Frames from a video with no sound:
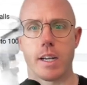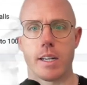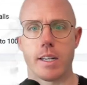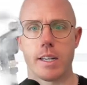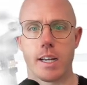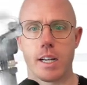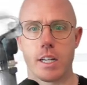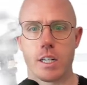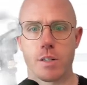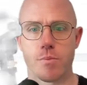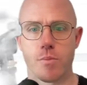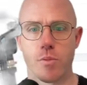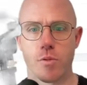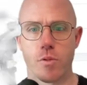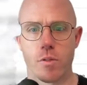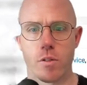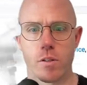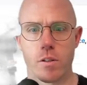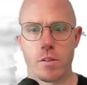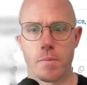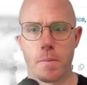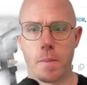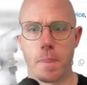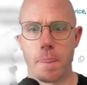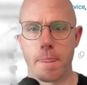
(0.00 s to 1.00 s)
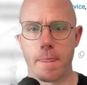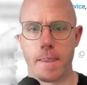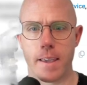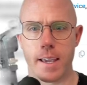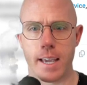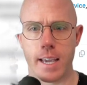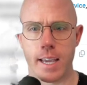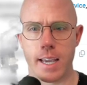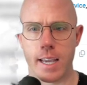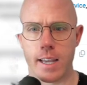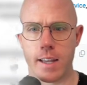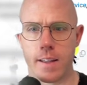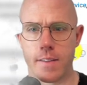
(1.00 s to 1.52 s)
dashboard,
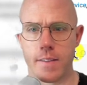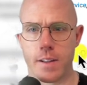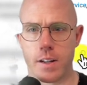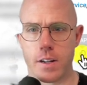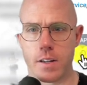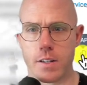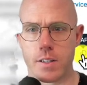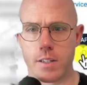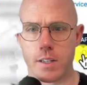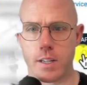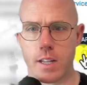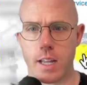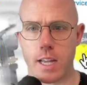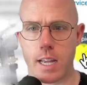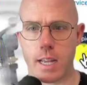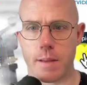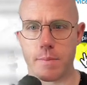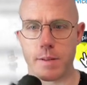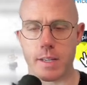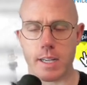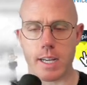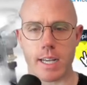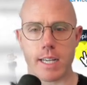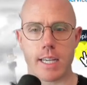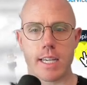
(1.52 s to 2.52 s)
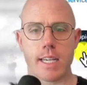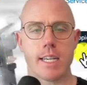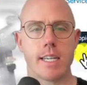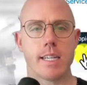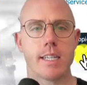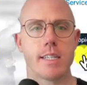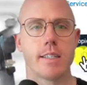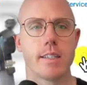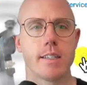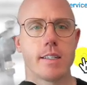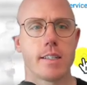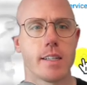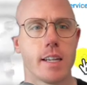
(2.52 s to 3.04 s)
and there's API
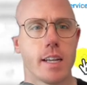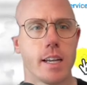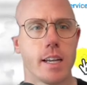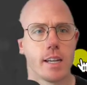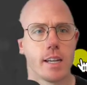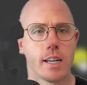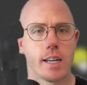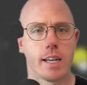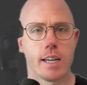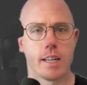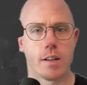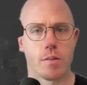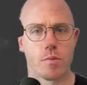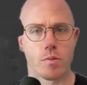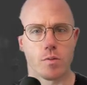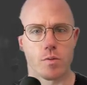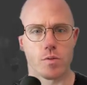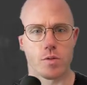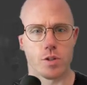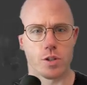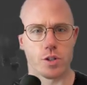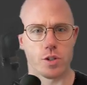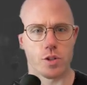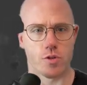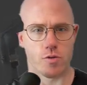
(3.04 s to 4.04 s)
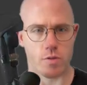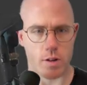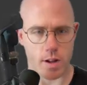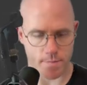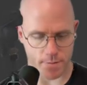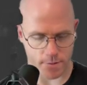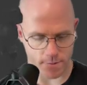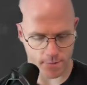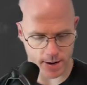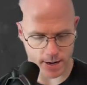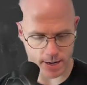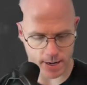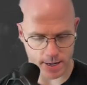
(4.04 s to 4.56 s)
keys, and we'll just drop it
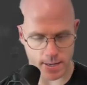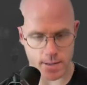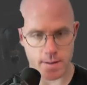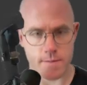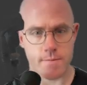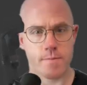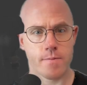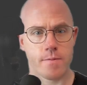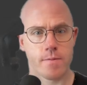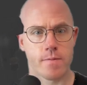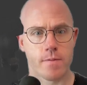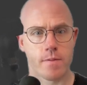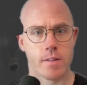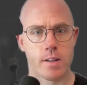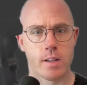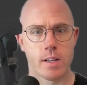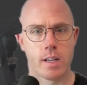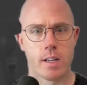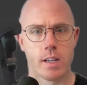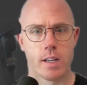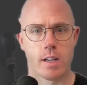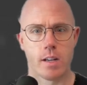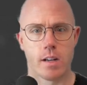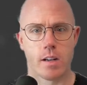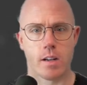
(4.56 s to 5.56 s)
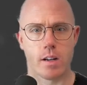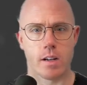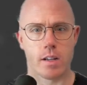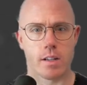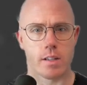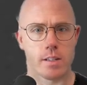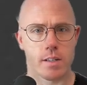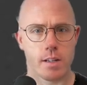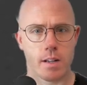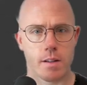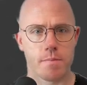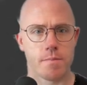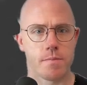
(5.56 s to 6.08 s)
right in.
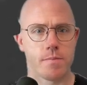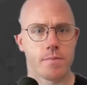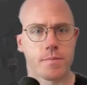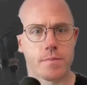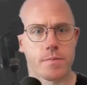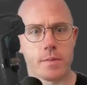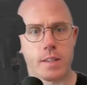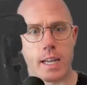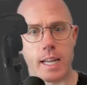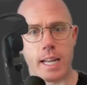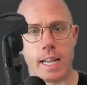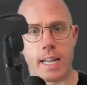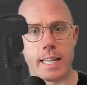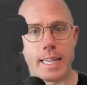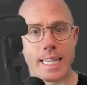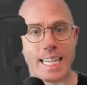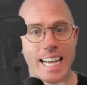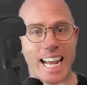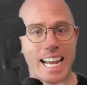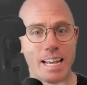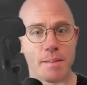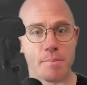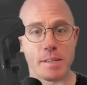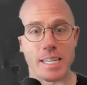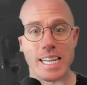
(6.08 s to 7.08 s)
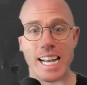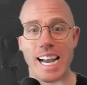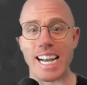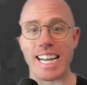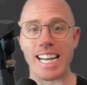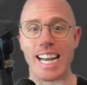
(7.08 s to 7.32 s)
Awesome. And the API